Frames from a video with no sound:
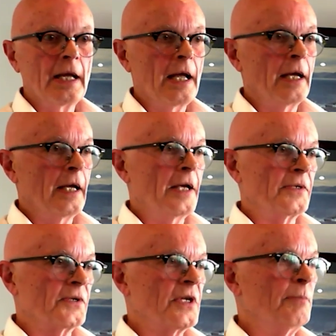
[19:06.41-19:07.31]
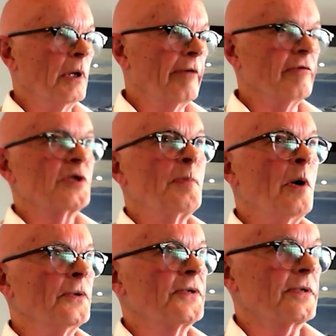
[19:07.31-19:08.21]
a symbol of
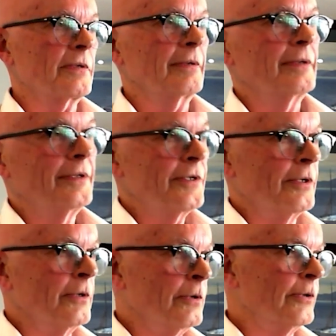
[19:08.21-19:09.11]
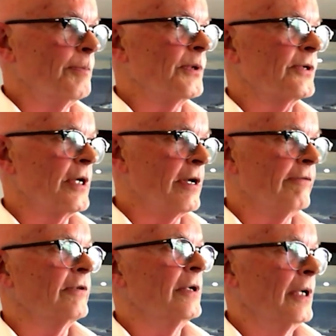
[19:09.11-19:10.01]
response to the perceived